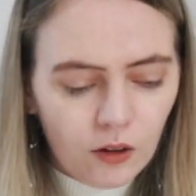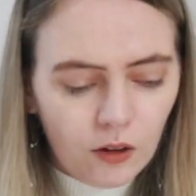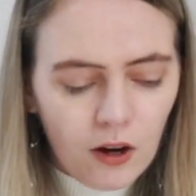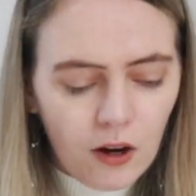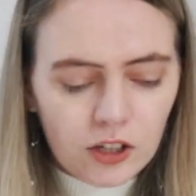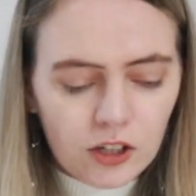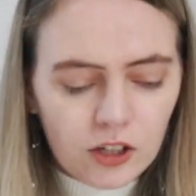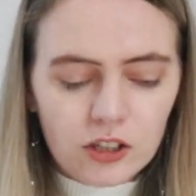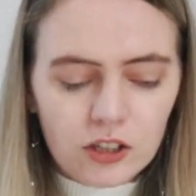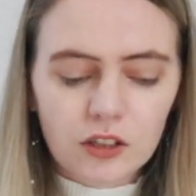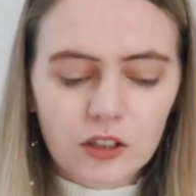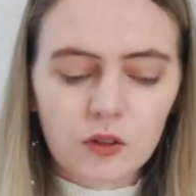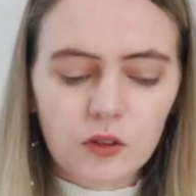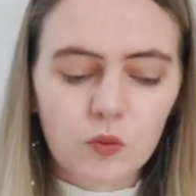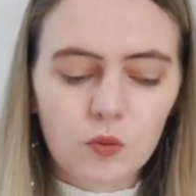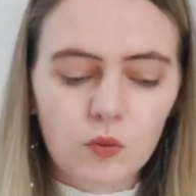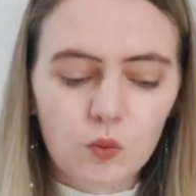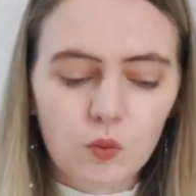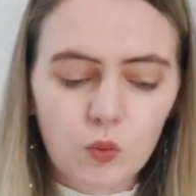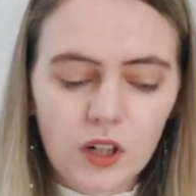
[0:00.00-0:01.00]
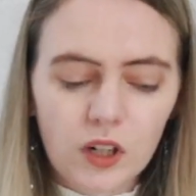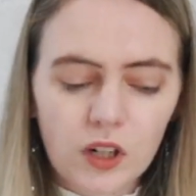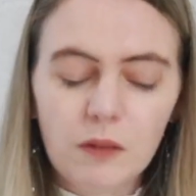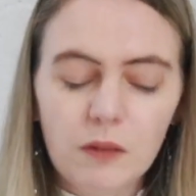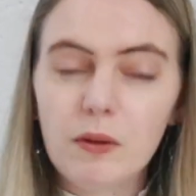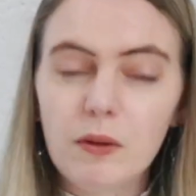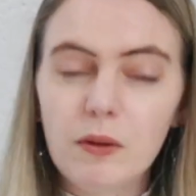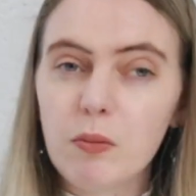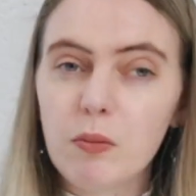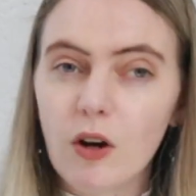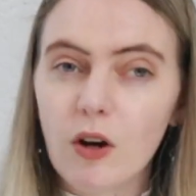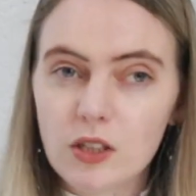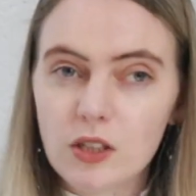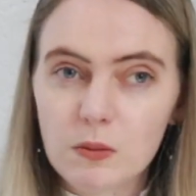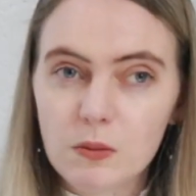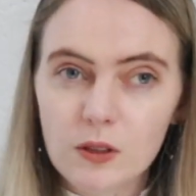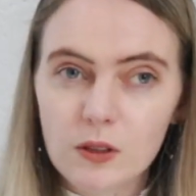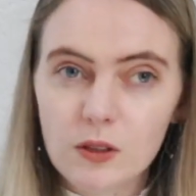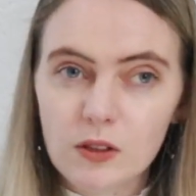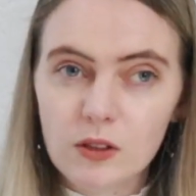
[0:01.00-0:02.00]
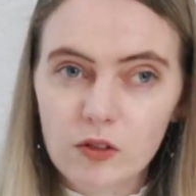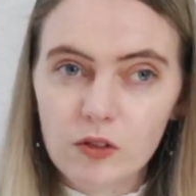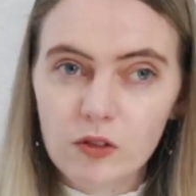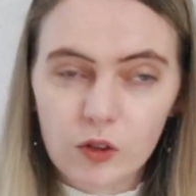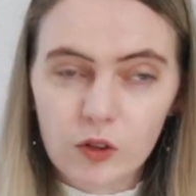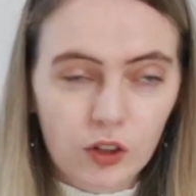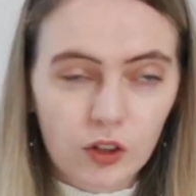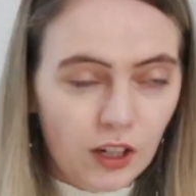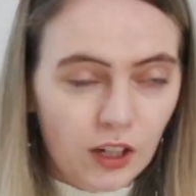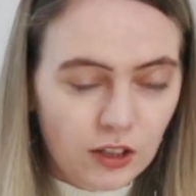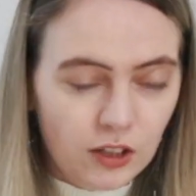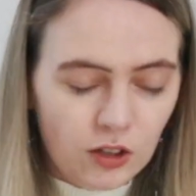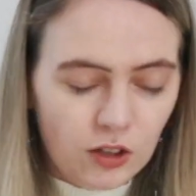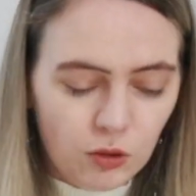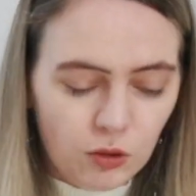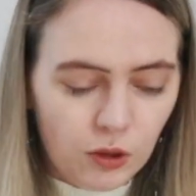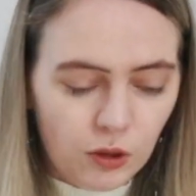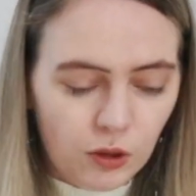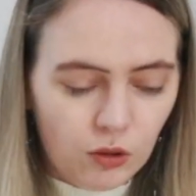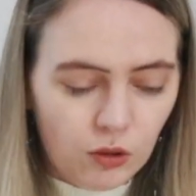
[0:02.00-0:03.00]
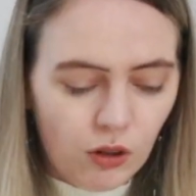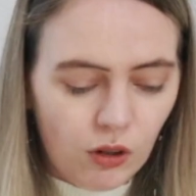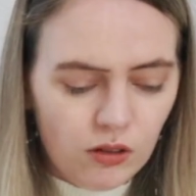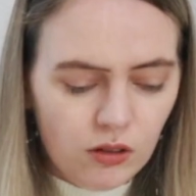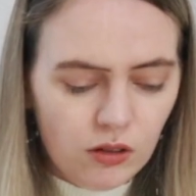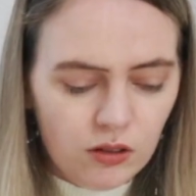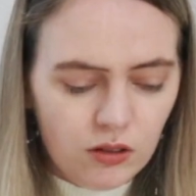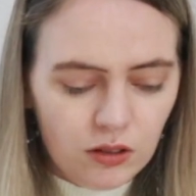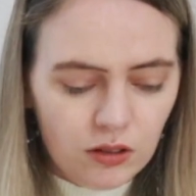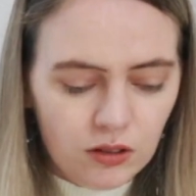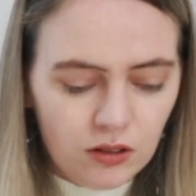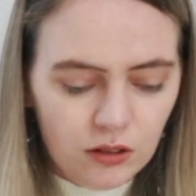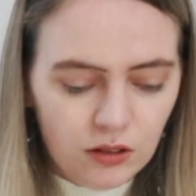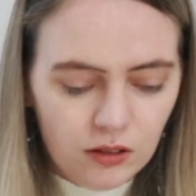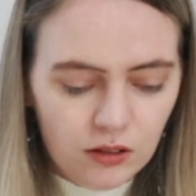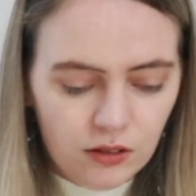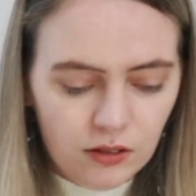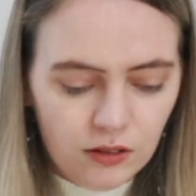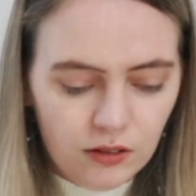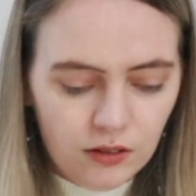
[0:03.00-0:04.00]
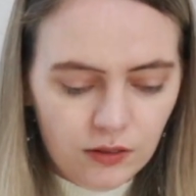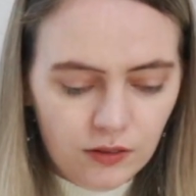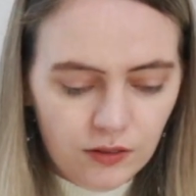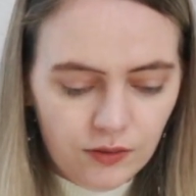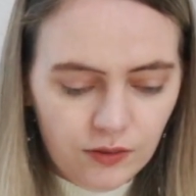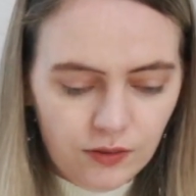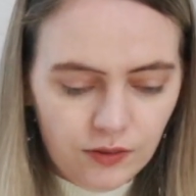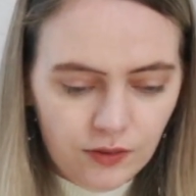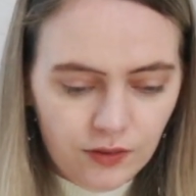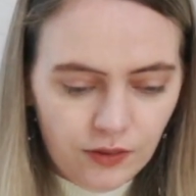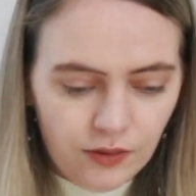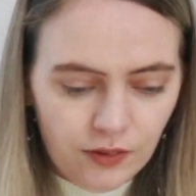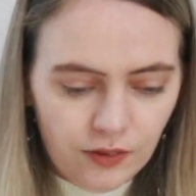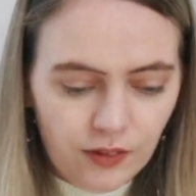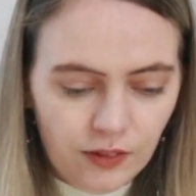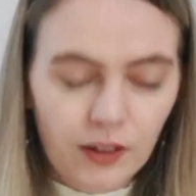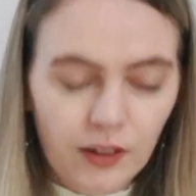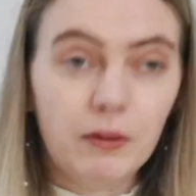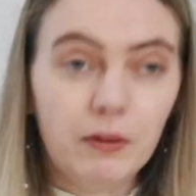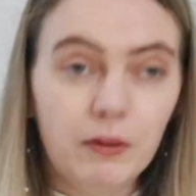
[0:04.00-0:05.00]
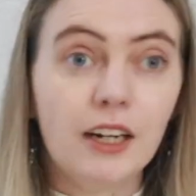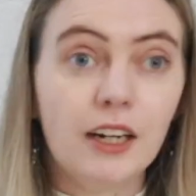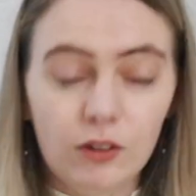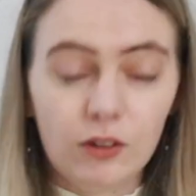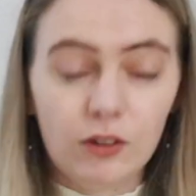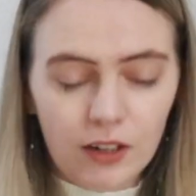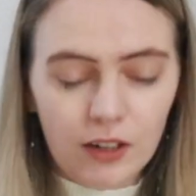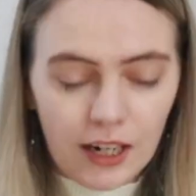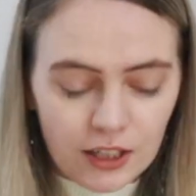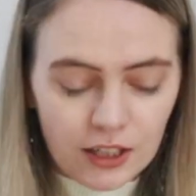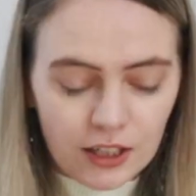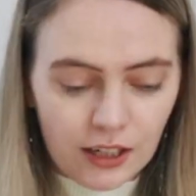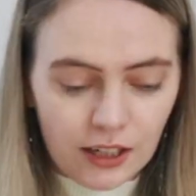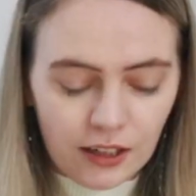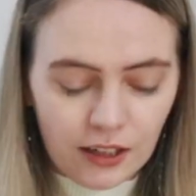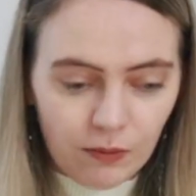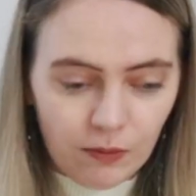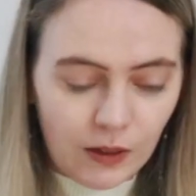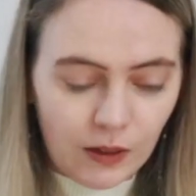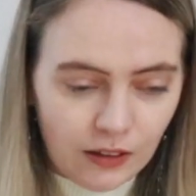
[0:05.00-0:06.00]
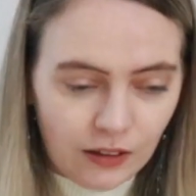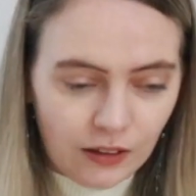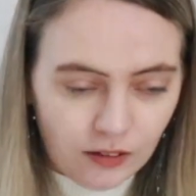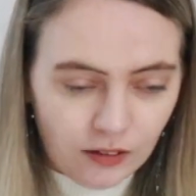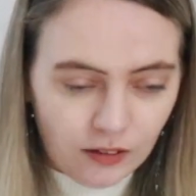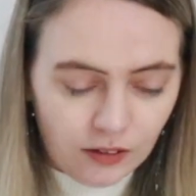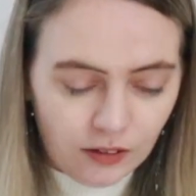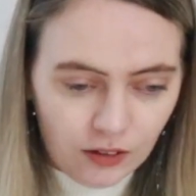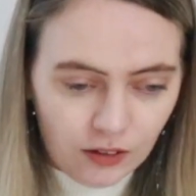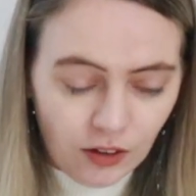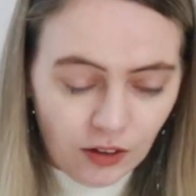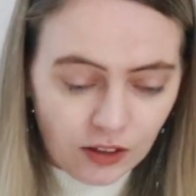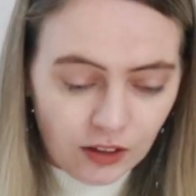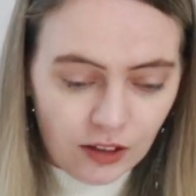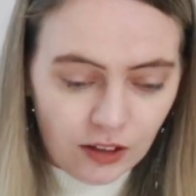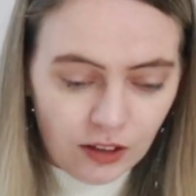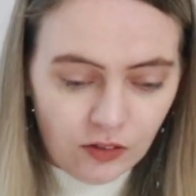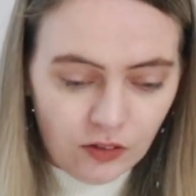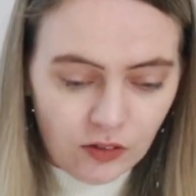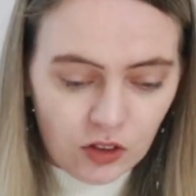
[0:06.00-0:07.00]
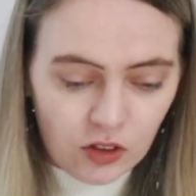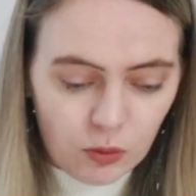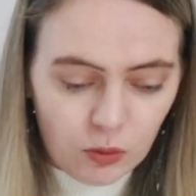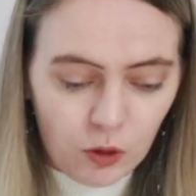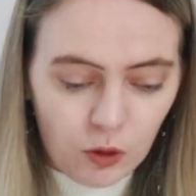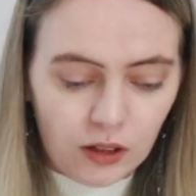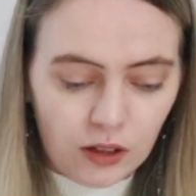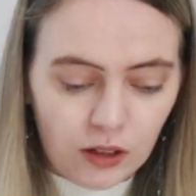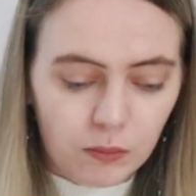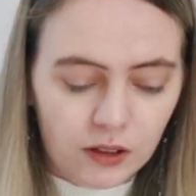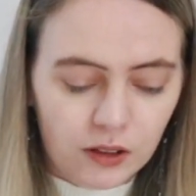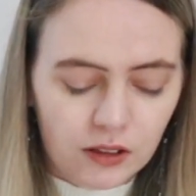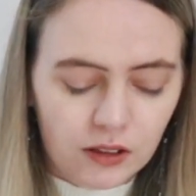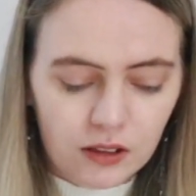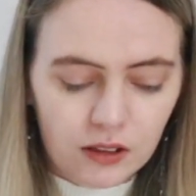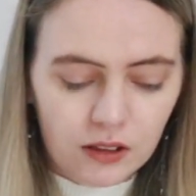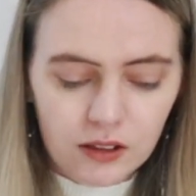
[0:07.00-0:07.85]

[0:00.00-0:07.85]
Question: Would it be possible for you guys to switch roles? I mean, don't actually give me an answer if it's a spoiler, but